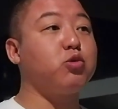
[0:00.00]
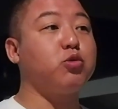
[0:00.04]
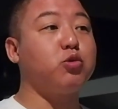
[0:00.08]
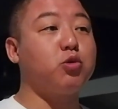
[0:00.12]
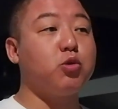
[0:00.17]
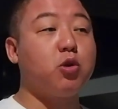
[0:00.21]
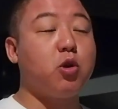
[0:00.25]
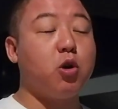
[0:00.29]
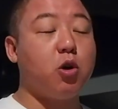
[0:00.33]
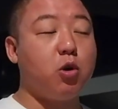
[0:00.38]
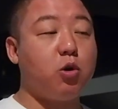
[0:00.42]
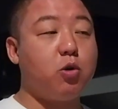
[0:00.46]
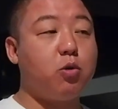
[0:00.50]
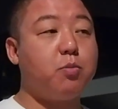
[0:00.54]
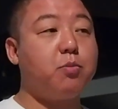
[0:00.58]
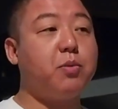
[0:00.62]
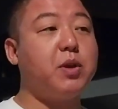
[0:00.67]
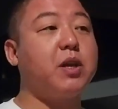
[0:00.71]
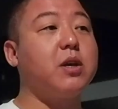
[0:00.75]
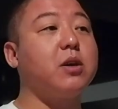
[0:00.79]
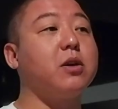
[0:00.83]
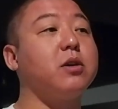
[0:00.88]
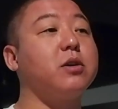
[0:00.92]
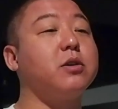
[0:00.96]
go,
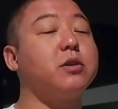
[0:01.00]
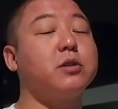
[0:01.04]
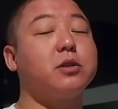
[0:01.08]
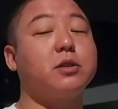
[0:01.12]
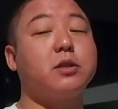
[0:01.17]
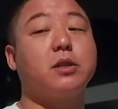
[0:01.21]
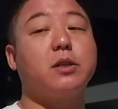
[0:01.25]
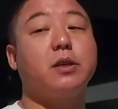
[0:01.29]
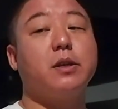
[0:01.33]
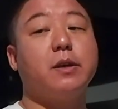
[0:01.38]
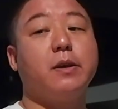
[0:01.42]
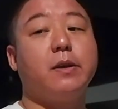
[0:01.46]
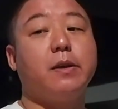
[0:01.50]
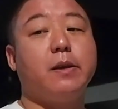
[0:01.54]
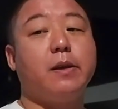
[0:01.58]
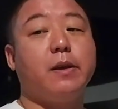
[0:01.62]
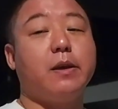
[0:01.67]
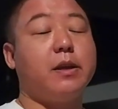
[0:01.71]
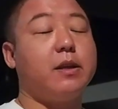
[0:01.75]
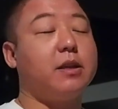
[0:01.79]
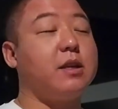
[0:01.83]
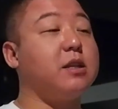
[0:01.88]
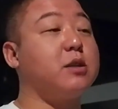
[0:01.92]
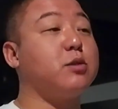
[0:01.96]
because
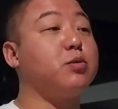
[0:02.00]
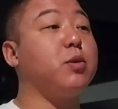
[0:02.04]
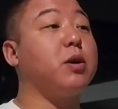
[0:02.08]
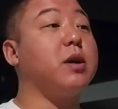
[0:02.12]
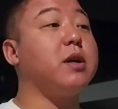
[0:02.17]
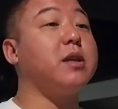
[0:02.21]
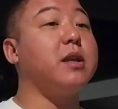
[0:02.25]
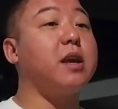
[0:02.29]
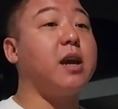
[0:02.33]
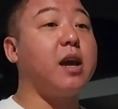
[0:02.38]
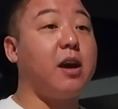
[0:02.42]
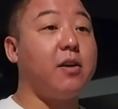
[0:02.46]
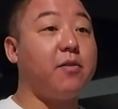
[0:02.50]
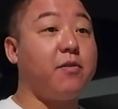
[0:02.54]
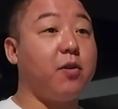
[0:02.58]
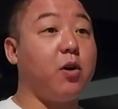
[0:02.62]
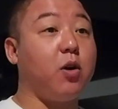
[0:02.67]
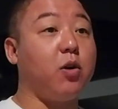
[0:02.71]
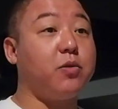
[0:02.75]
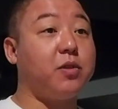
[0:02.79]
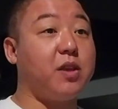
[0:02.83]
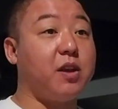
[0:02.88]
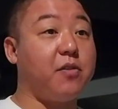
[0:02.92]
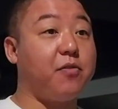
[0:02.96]
it's where they have
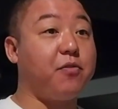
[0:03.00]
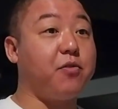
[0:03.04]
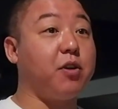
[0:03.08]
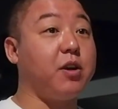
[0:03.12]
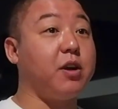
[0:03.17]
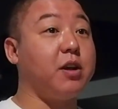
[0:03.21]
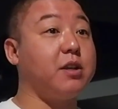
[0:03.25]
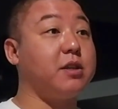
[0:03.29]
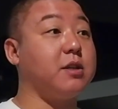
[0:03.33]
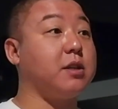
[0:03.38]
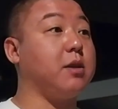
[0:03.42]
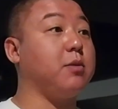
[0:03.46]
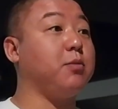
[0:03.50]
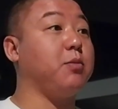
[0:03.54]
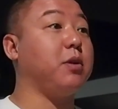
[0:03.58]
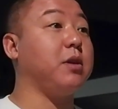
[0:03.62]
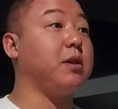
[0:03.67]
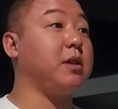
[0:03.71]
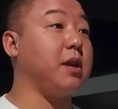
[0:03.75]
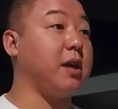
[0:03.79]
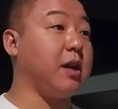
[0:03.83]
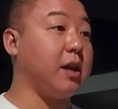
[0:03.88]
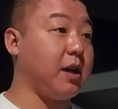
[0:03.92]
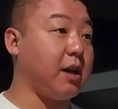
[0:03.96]
all their friends and
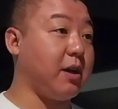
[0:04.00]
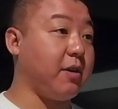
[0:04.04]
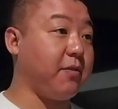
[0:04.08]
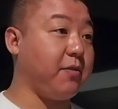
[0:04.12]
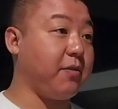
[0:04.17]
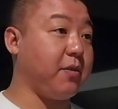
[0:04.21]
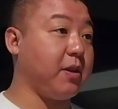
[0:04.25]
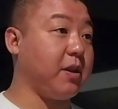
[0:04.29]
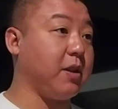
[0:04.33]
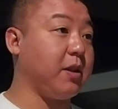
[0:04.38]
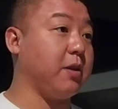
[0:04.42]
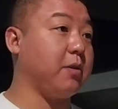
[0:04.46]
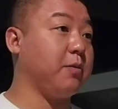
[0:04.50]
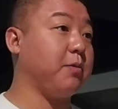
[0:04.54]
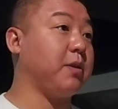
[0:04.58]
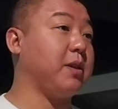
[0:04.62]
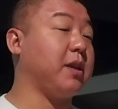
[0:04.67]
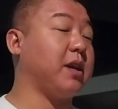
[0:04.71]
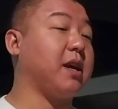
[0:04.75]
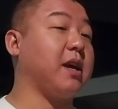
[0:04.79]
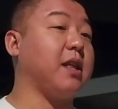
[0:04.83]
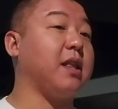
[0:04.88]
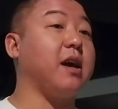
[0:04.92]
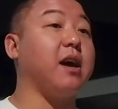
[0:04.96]
when they have,
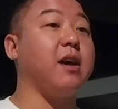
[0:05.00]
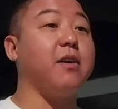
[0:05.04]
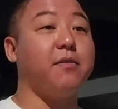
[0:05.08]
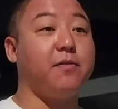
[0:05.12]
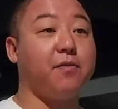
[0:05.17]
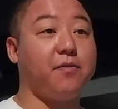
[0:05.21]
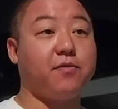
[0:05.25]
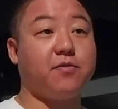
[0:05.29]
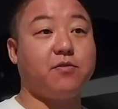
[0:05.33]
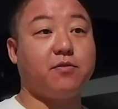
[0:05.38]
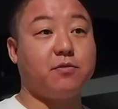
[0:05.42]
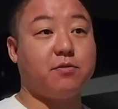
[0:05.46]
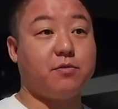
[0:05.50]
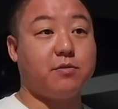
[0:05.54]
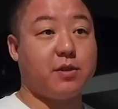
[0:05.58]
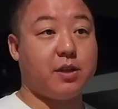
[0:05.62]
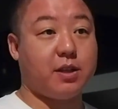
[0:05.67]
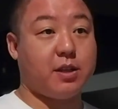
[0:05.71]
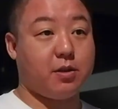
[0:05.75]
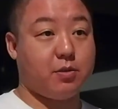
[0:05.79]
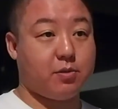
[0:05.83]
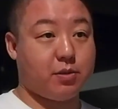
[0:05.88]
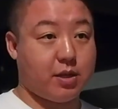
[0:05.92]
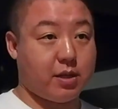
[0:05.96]
they can have food
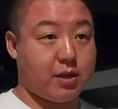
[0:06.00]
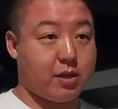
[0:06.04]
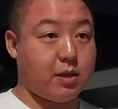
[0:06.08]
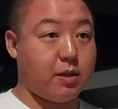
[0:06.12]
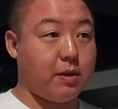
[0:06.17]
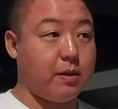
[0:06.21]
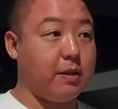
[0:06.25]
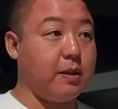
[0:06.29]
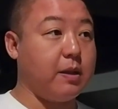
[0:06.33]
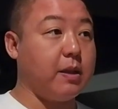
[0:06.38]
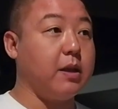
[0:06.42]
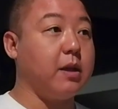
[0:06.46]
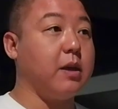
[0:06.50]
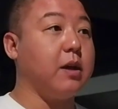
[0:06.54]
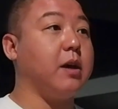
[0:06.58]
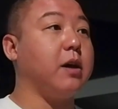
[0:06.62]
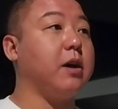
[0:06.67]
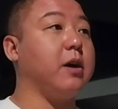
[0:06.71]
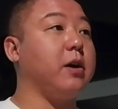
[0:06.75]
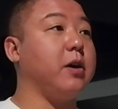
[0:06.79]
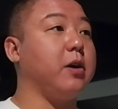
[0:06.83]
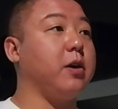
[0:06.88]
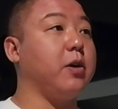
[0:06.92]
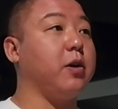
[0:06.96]
and all
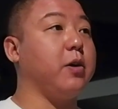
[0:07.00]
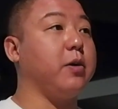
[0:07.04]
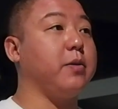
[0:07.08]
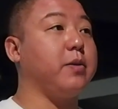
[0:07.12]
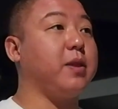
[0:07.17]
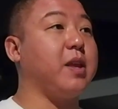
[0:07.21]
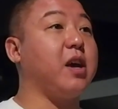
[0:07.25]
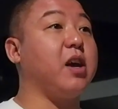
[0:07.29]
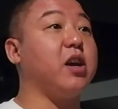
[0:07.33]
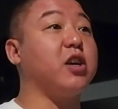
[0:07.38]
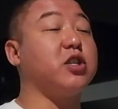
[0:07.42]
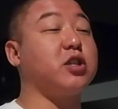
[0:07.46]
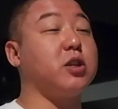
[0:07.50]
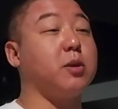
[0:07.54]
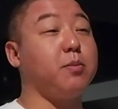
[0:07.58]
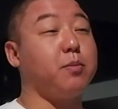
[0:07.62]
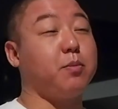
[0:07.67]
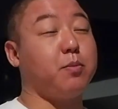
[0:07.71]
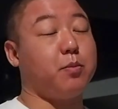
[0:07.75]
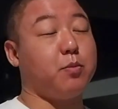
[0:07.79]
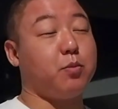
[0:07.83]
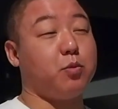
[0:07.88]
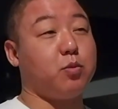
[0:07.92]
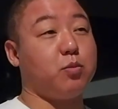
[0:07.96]
that. There are some
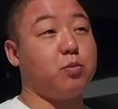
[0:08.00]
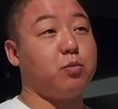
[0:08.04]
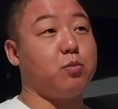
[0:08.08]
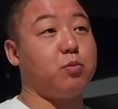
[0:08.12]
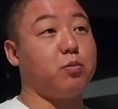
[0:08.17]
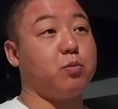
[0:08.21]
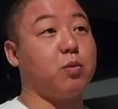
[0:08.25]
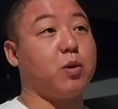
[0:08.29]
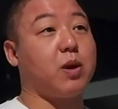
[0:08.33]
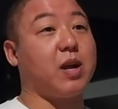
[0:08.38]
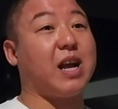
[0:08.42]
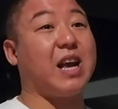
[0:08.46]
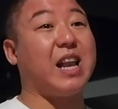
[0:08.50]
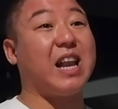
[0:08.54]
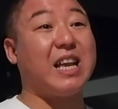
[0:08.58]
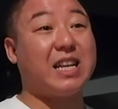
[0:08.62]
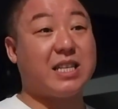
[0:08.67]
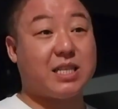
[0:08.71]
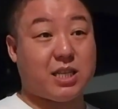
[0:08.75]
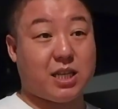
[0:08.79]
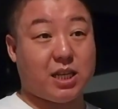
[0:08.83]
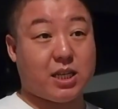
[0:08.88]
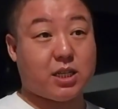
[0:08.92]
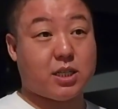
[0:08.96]

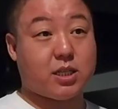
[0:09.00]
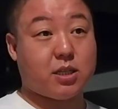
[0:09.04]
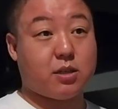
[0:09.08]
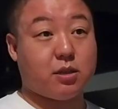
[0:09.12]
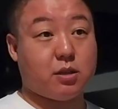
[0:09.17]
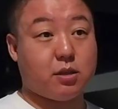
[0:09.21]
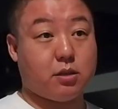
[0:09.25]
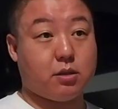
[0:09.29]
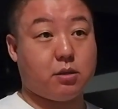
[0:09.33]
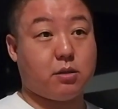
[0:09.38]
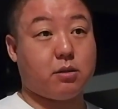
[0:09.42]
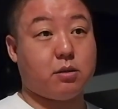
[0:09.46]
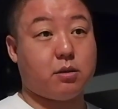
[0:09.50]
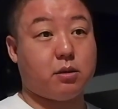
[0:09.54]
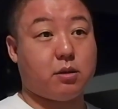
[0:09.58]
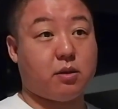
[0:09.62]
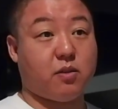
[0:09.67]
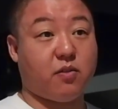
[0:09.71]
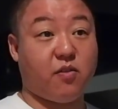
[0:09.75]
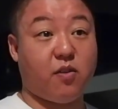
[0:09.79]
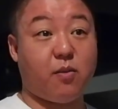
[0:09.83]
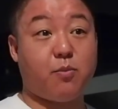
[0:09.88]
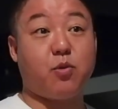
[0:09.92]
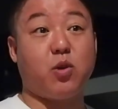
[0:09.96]
classics
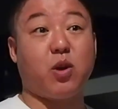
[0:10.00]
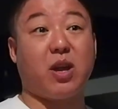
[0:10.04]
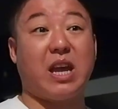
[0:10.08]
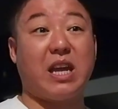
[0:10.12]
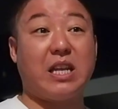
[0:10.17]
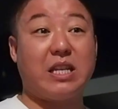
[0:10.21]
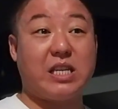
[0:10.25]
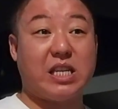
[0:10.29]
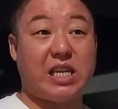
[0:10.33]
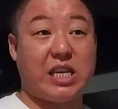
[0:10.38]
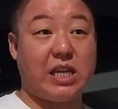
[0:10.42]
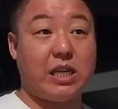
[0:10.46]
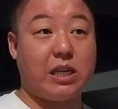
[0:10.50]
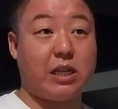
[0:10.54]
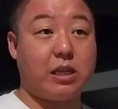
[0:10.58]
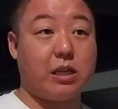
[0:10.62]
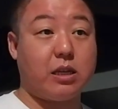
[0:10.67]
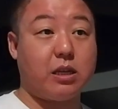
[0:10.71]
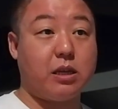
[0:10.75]
from the canteen